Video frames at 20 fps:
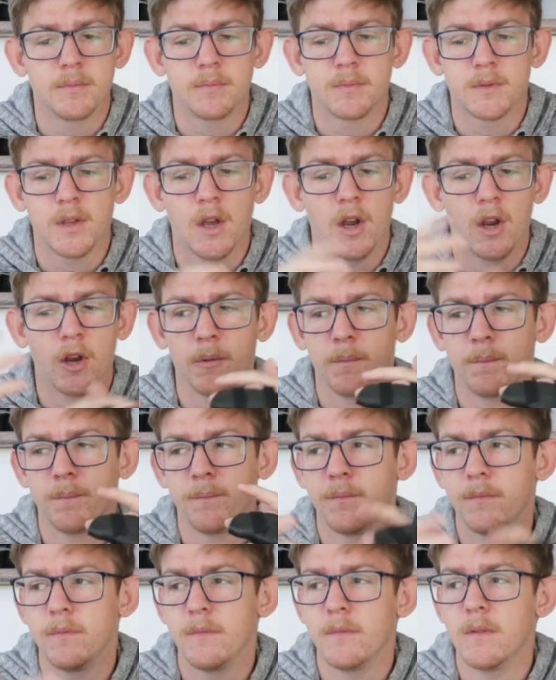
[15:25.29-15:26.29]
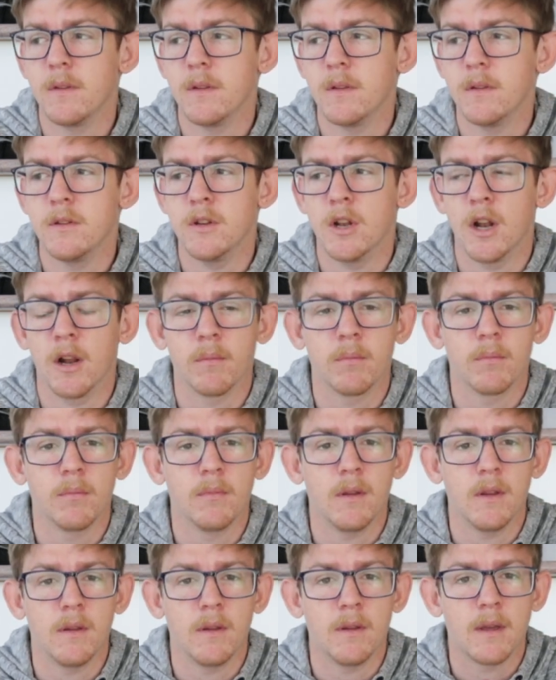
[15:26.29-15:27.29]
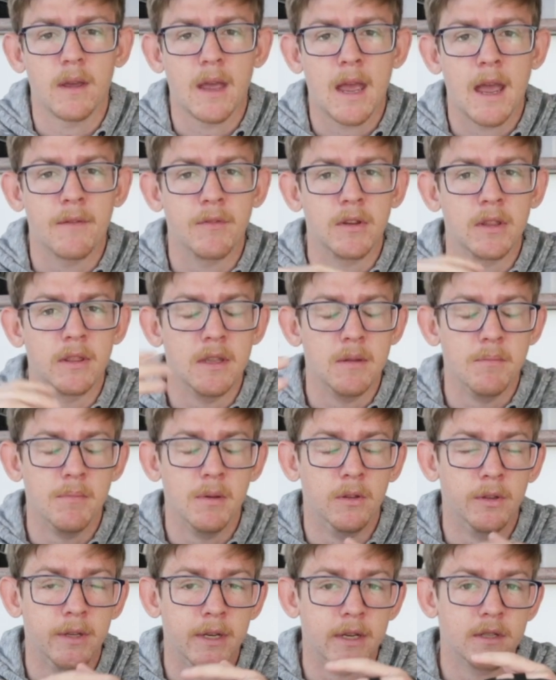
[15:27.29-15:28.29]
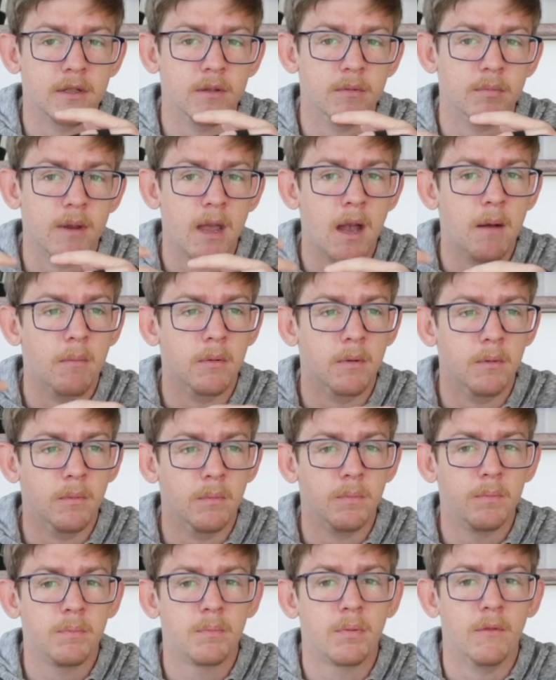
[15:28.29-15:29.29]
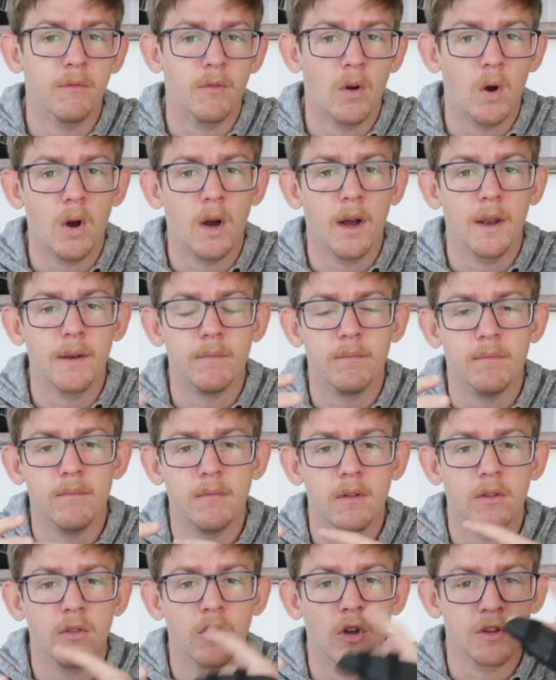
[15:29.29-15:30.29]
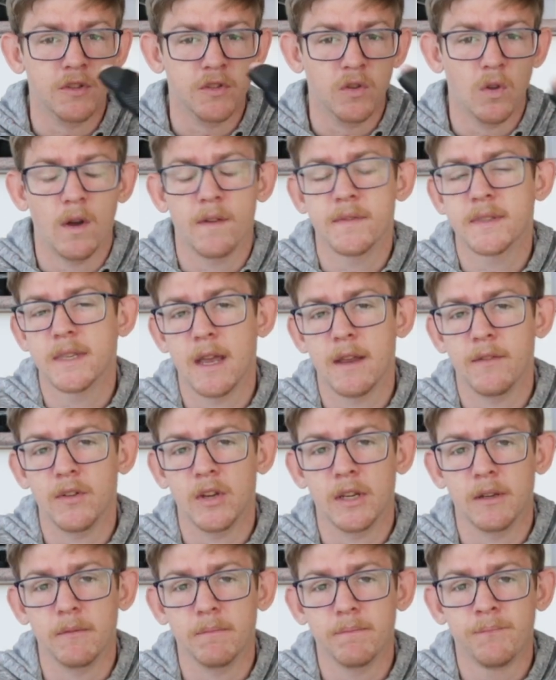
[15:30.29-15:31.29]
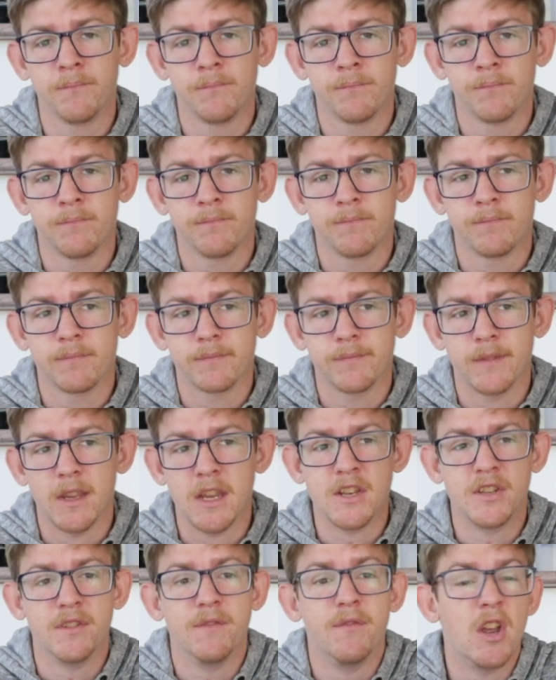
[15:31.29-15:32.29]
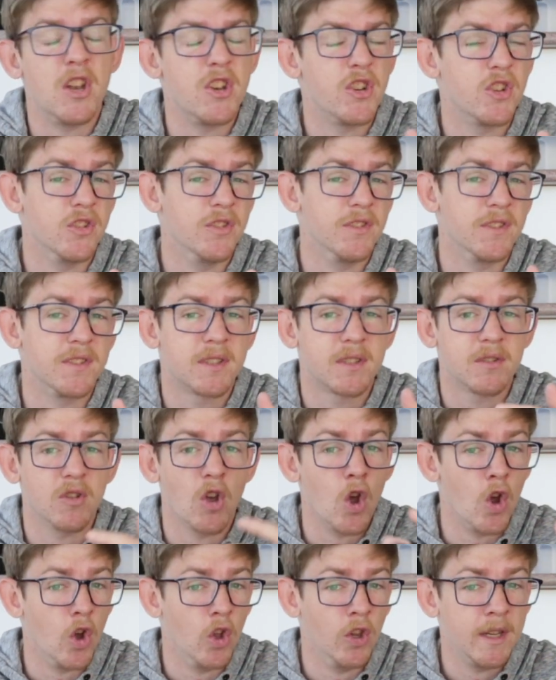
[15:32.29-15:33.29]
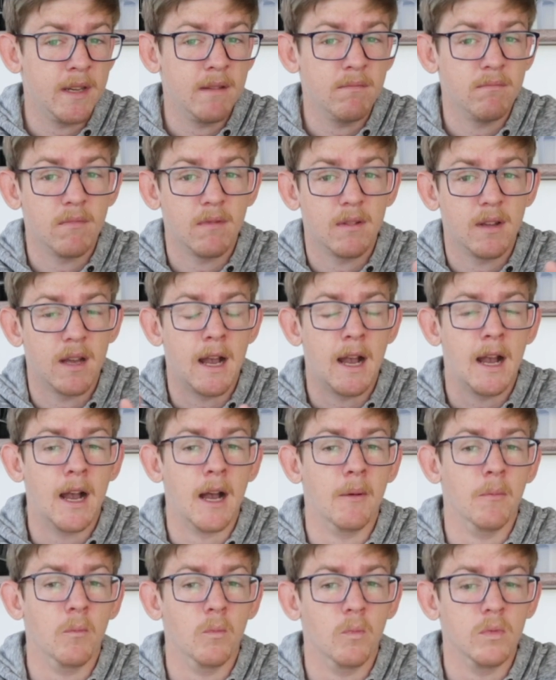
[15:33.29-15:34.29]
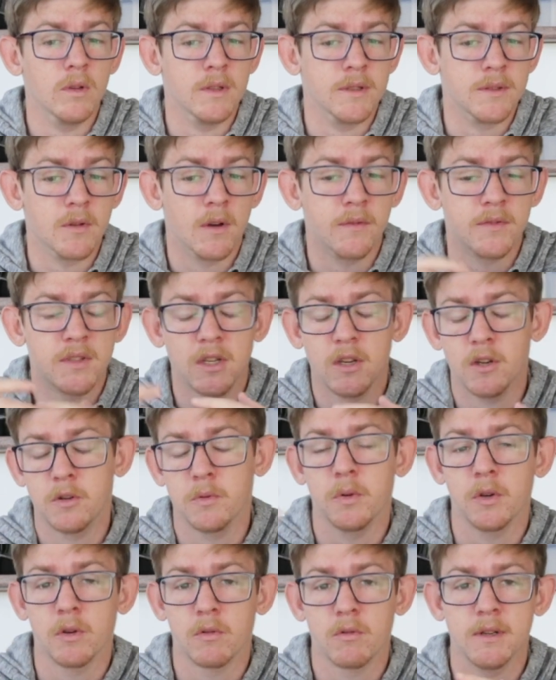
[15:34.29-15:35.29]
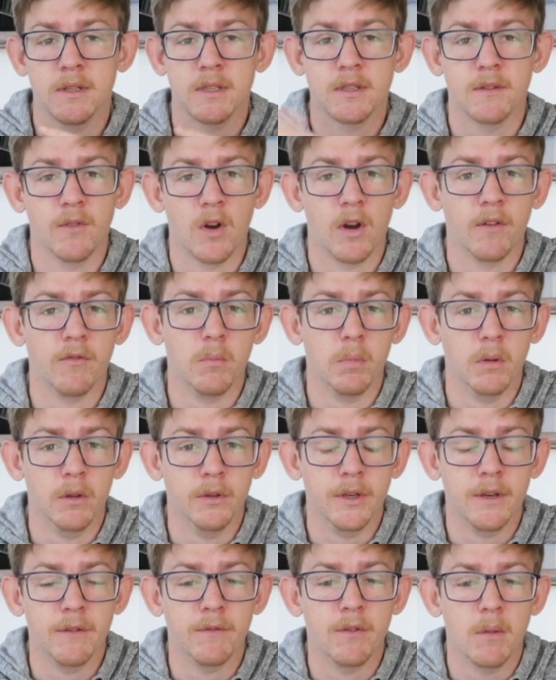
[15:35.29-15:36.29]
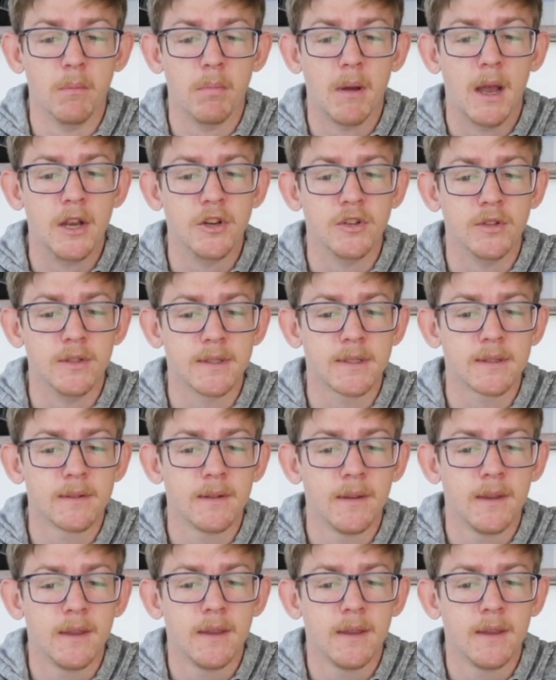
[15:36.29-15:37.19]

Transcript: So, you know, having the ability to be able to provide those life-saving interventions early is obviously going to increase survivability for the patients.